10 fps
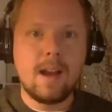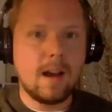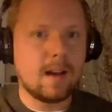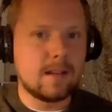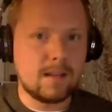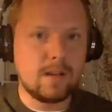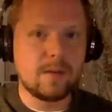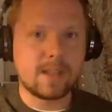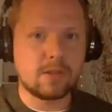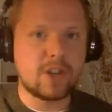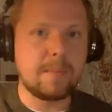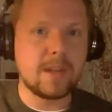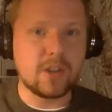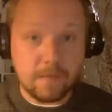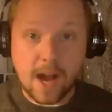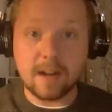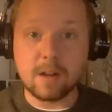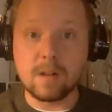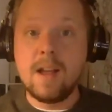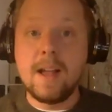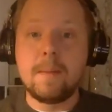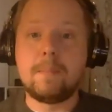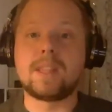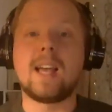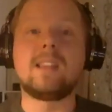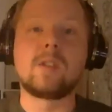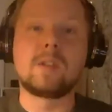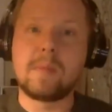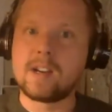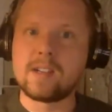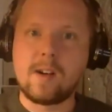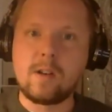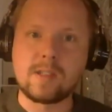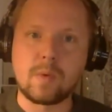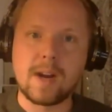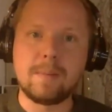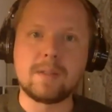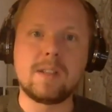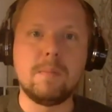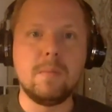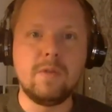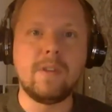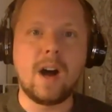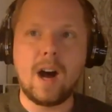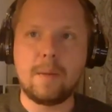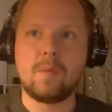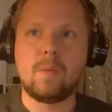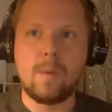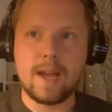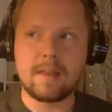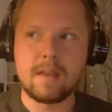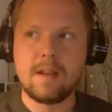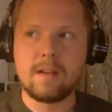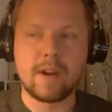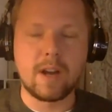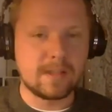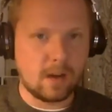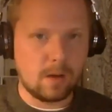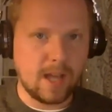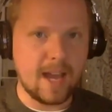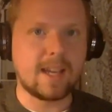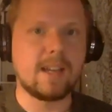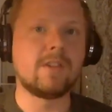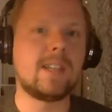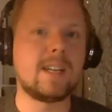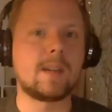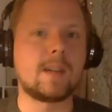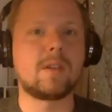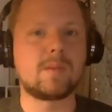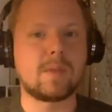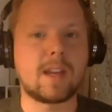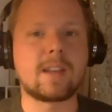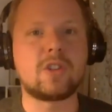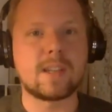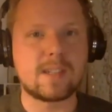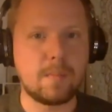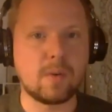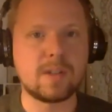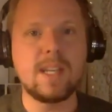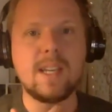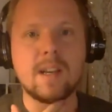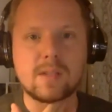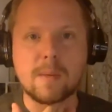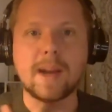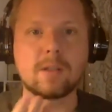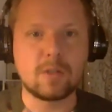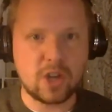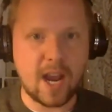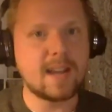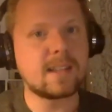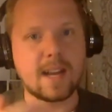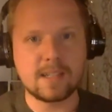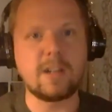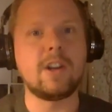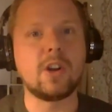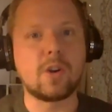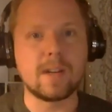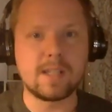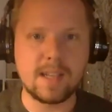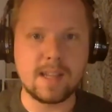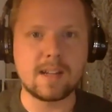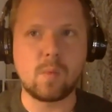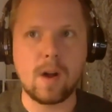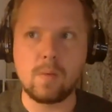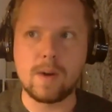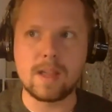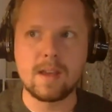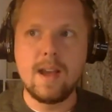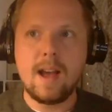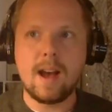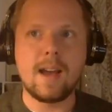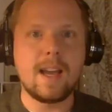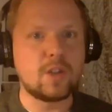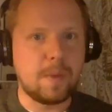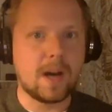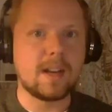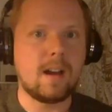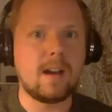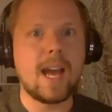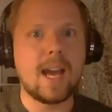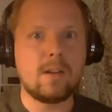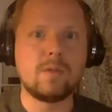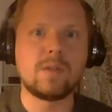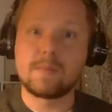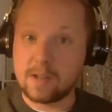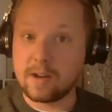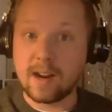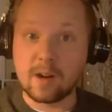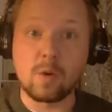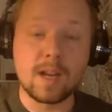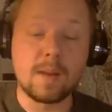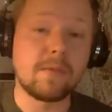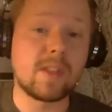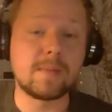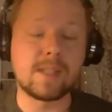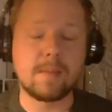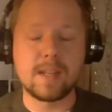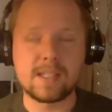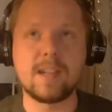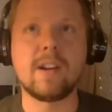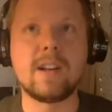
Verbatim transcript: uh, the U S L Championship final, but then those players also were able to move up with Real Salt Lake. And you're seeing some of those with like the Justin Portillos, the Michael Changs. Next year, you're going to see that as well with uh, Andrew Putna, who started at goalkeeper for them some this year.